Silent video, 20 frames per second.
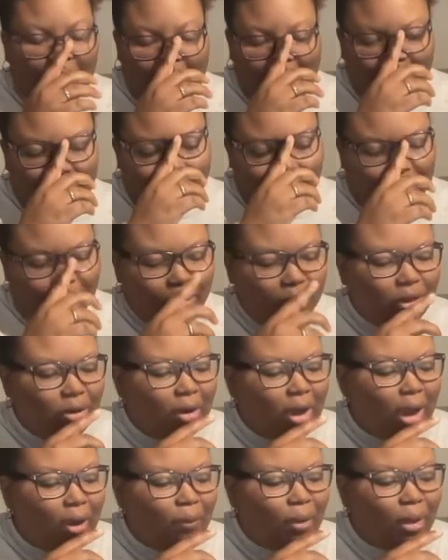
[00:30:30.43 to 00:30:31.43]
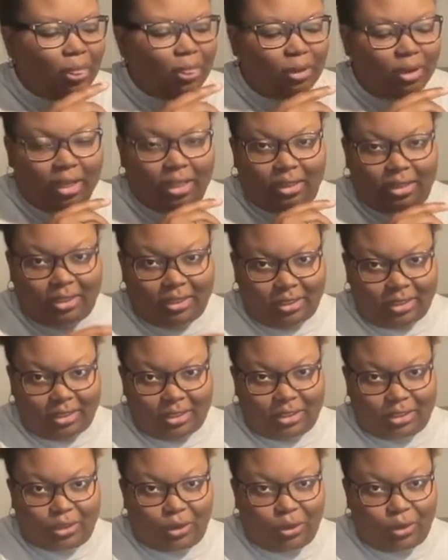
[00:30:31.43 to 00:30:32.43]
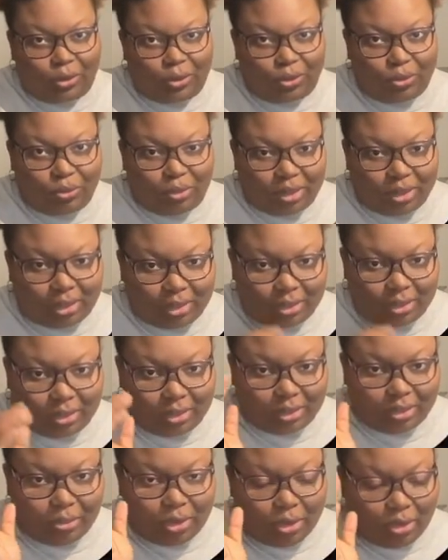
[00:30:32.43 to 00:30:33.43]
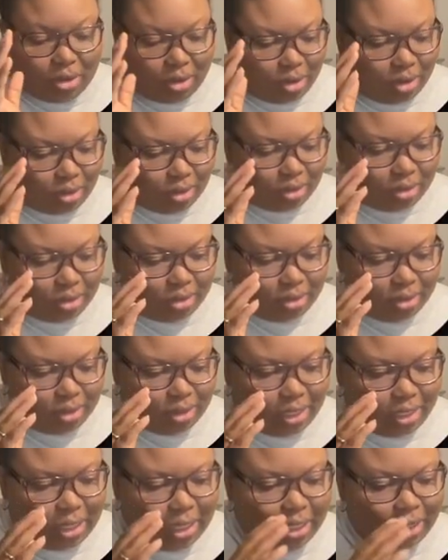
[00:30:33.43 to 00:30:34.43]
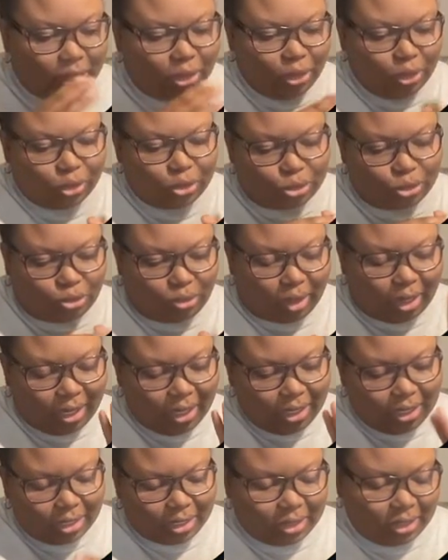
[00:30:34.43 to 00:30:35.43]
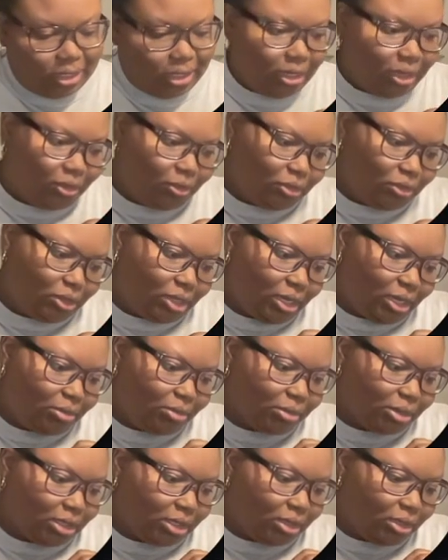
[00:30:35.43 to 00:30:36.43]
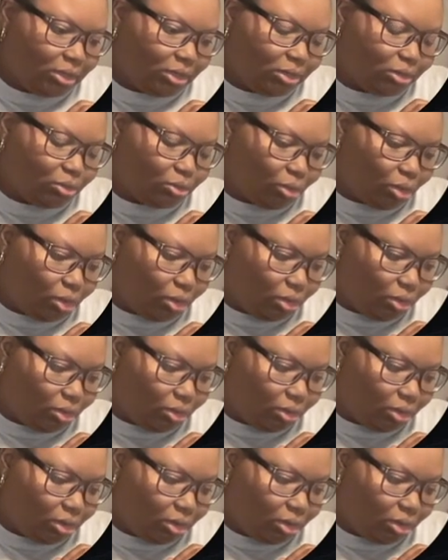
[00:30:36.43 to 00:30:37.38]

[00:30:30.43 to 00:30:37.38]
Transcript: if I depend on how I look at the the skull with the the mohawk it looks right and then other times it looks wrong.